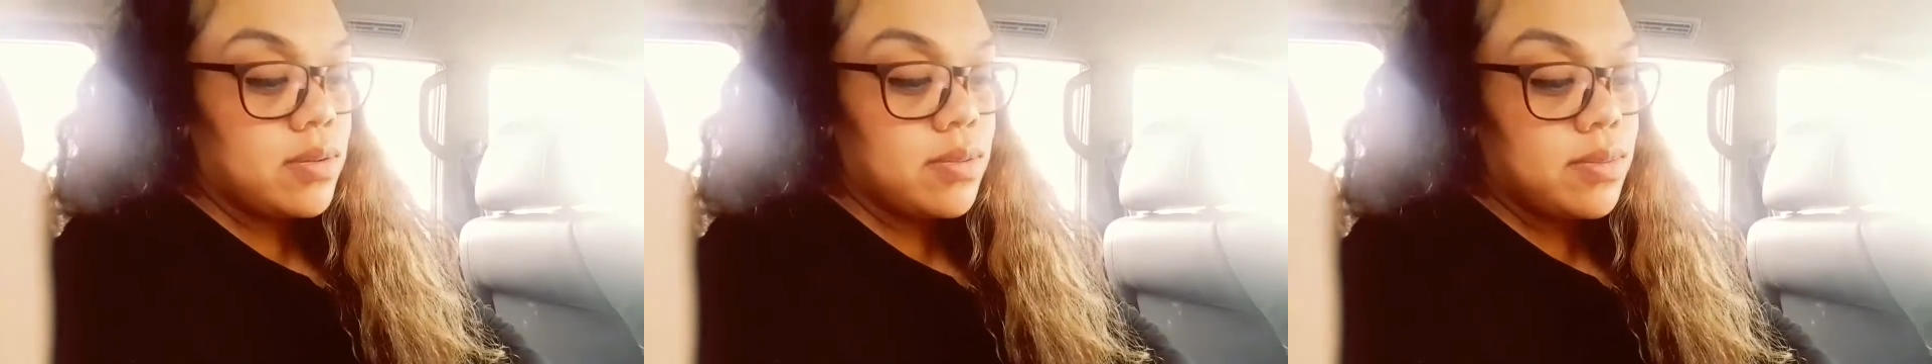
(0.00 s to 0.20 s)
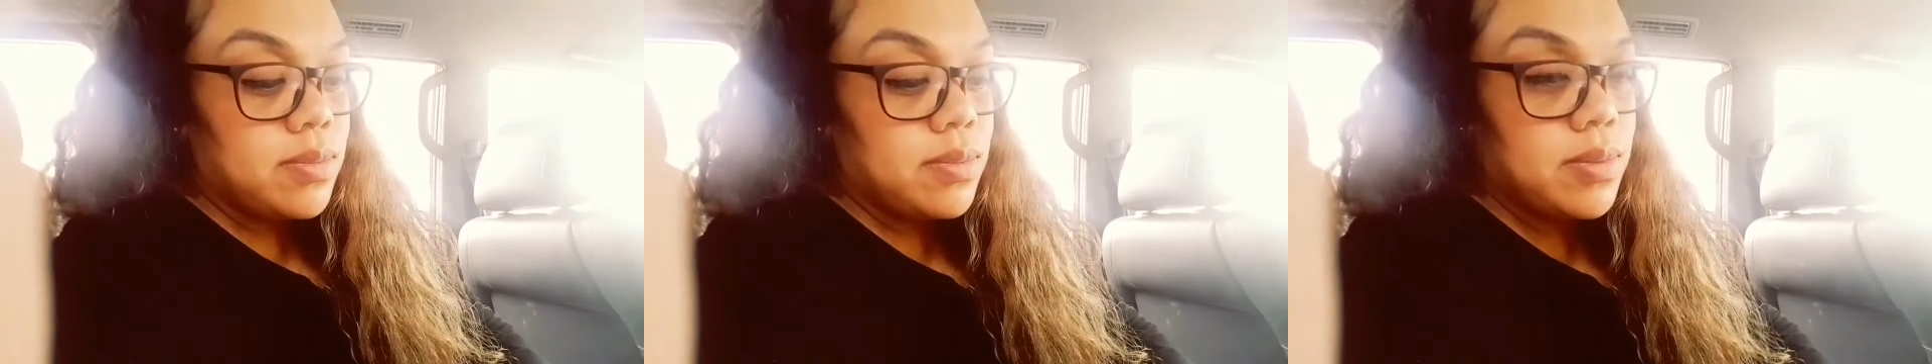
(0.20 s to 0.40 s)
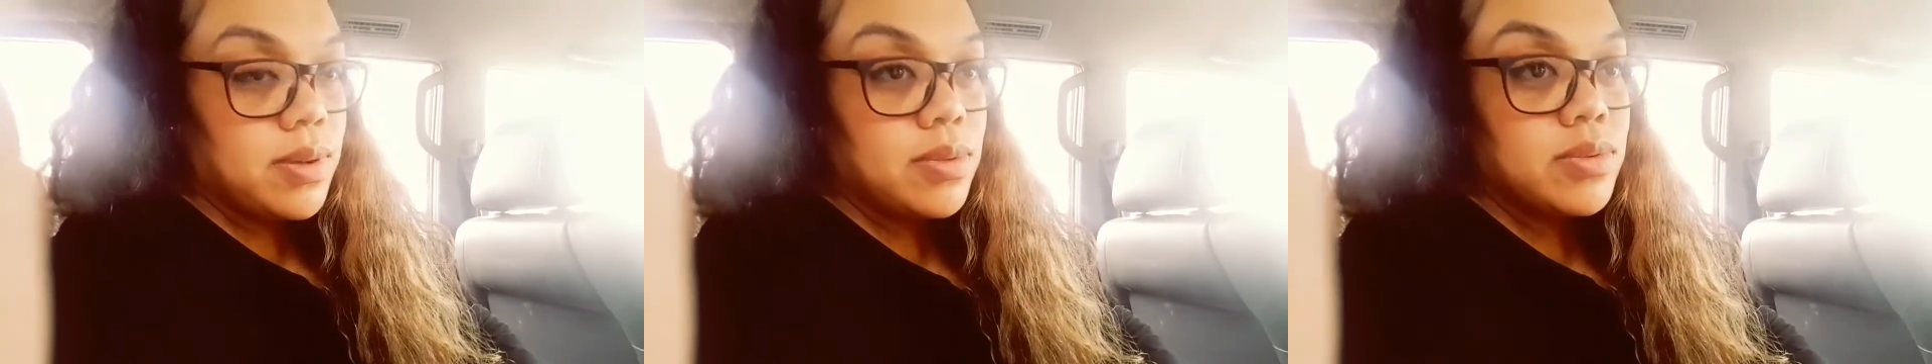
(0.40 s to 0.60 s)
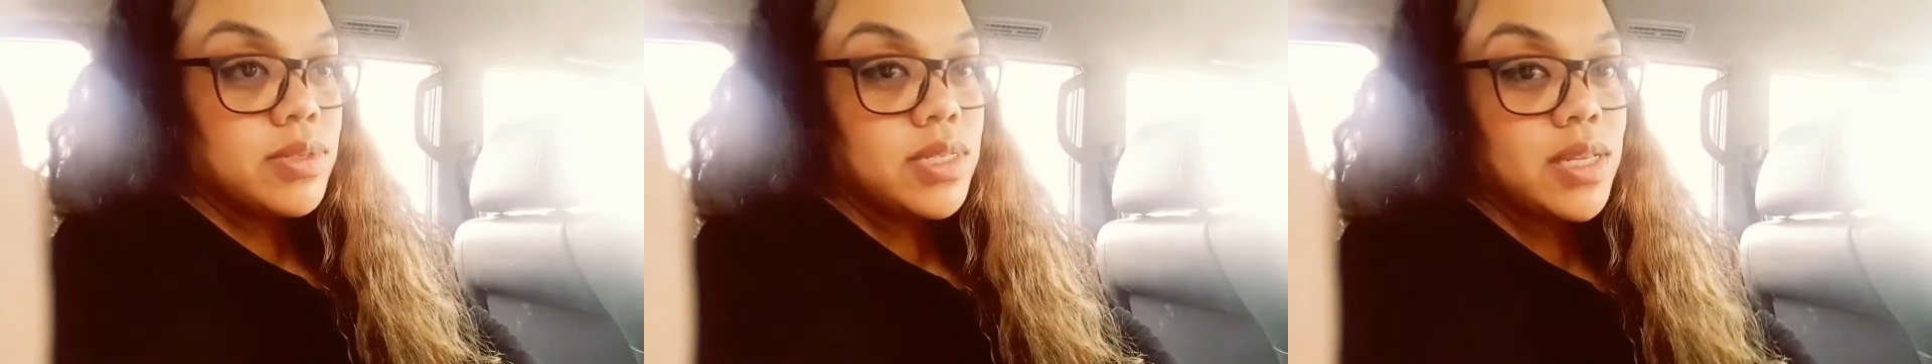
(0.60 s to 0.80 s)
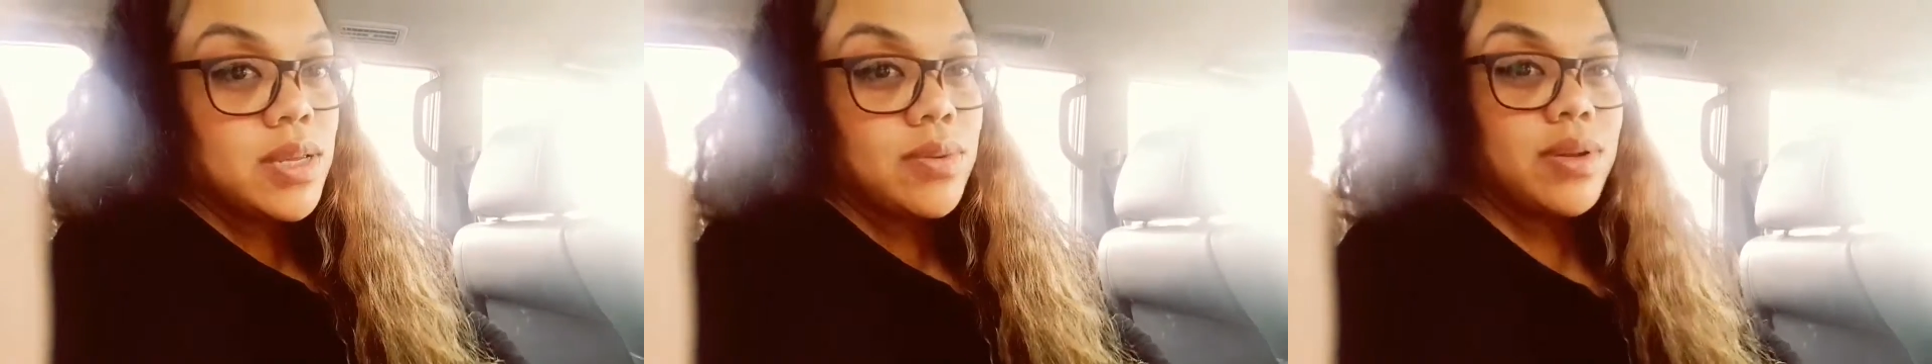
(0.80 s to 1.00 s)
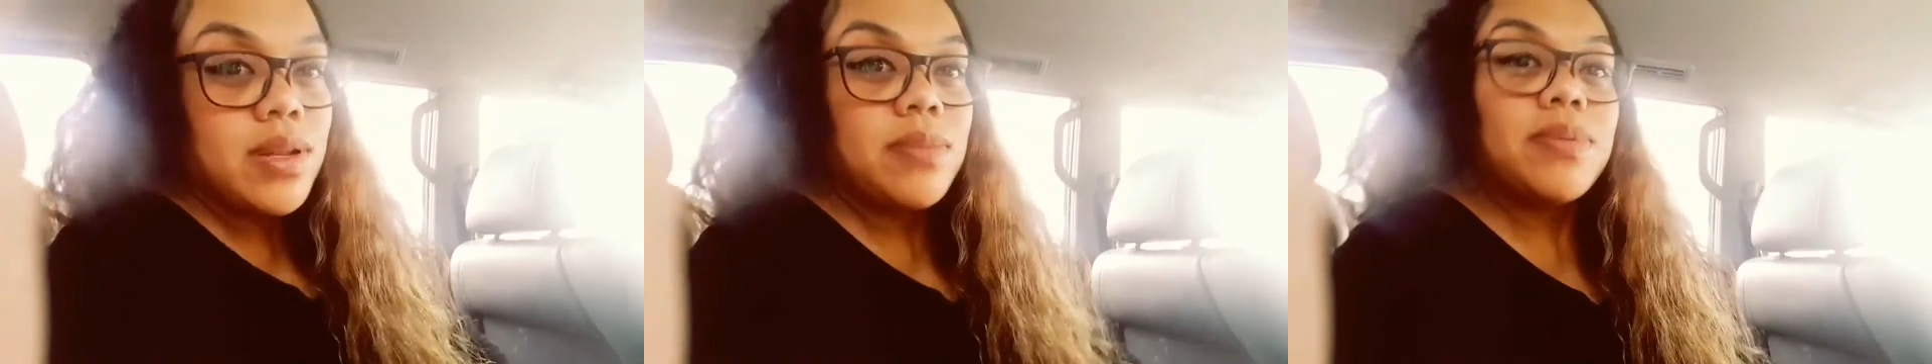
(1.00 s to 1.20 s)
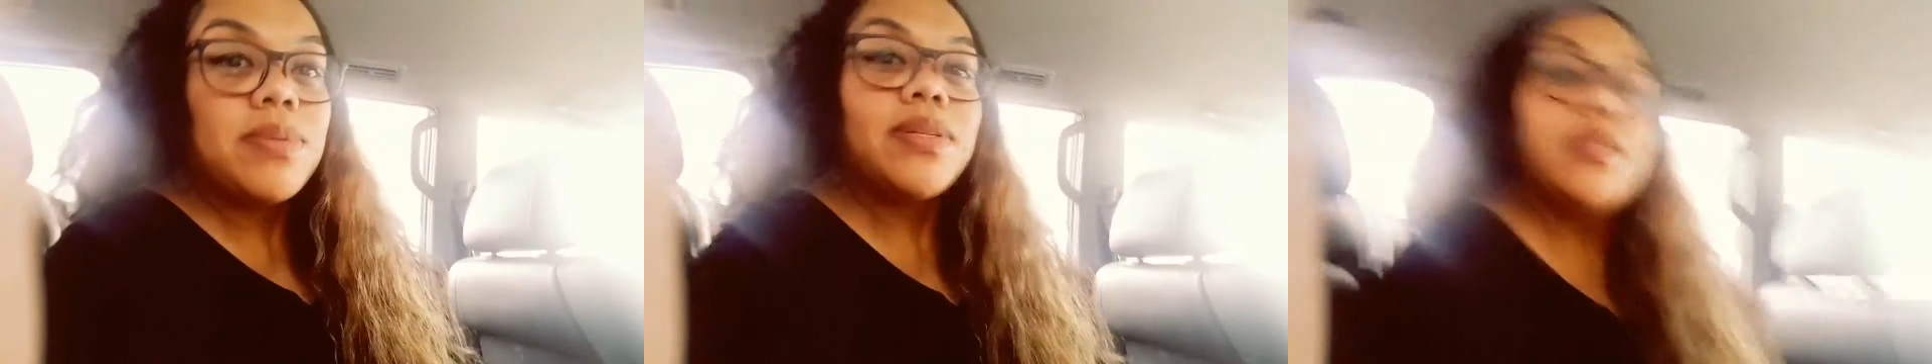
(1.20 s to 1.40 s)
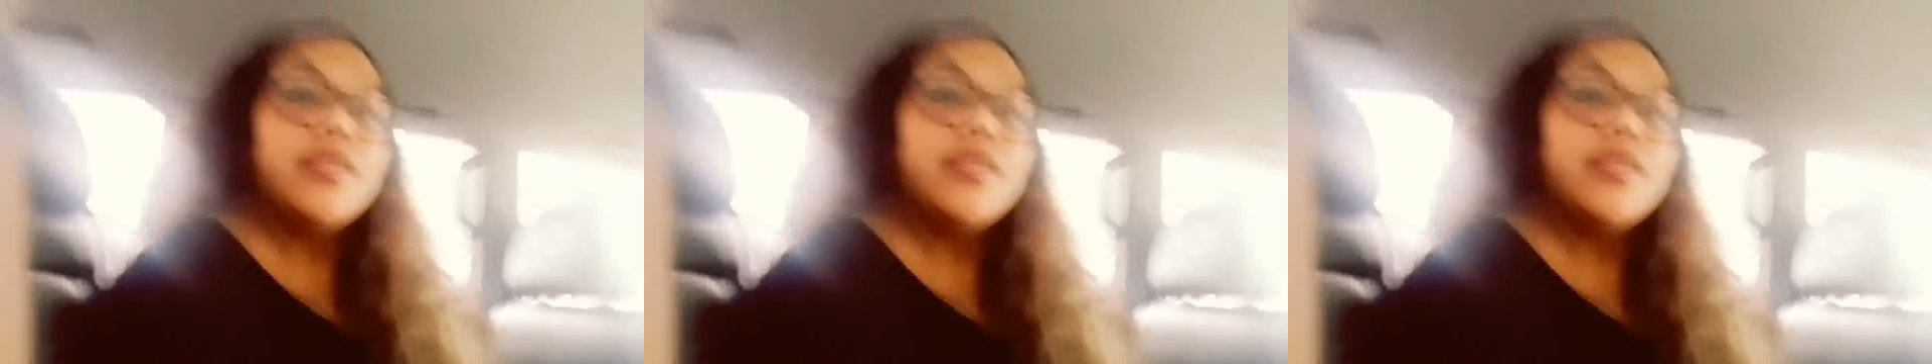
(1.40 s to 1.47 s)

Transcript: but we'll see what happens.